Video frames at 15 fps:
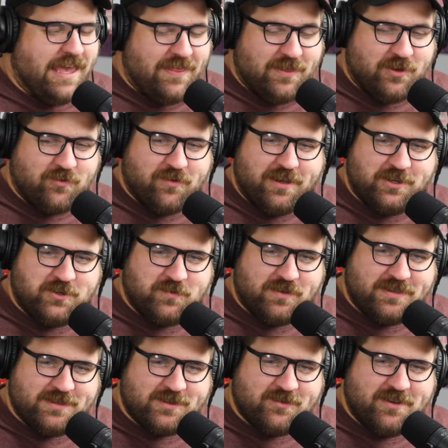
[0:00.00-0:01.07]
and the Grinch
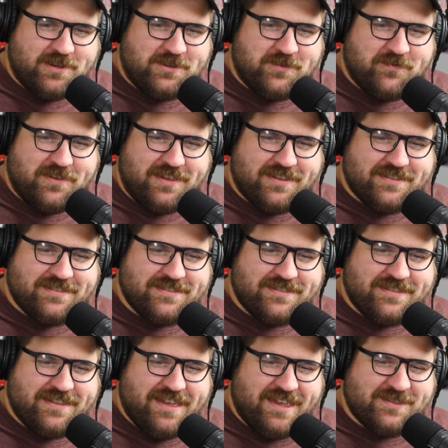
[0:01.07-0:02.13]
with his Grinch feet
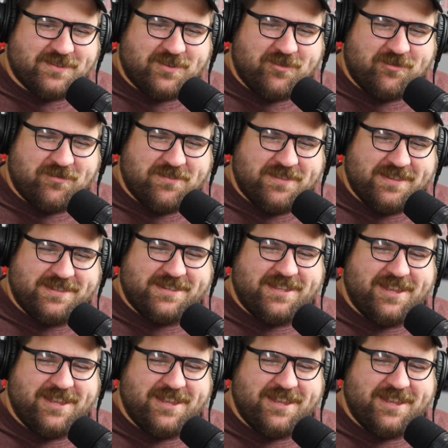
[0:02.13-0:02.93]
ice cold in the